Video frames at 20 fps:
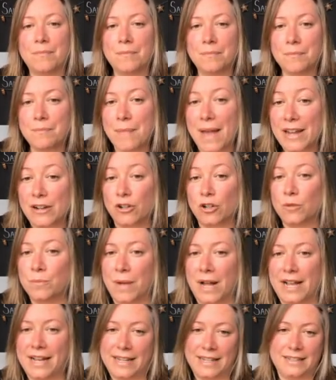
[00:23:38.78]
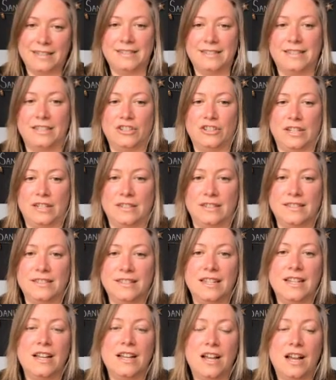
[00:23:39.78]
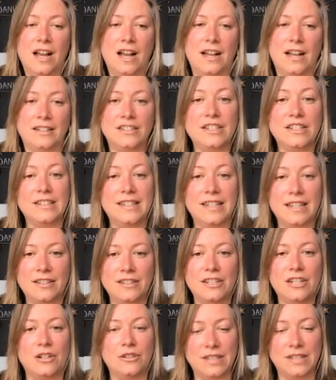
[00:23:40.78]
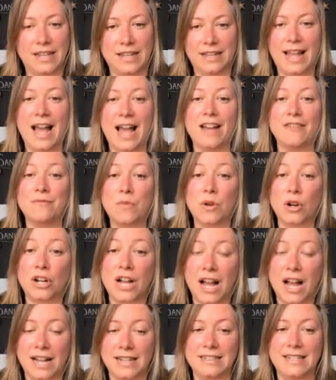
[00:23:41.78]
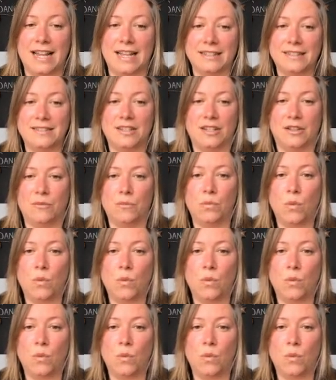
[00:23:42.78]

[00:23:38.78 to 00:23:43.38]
better buying decisions, to have more context to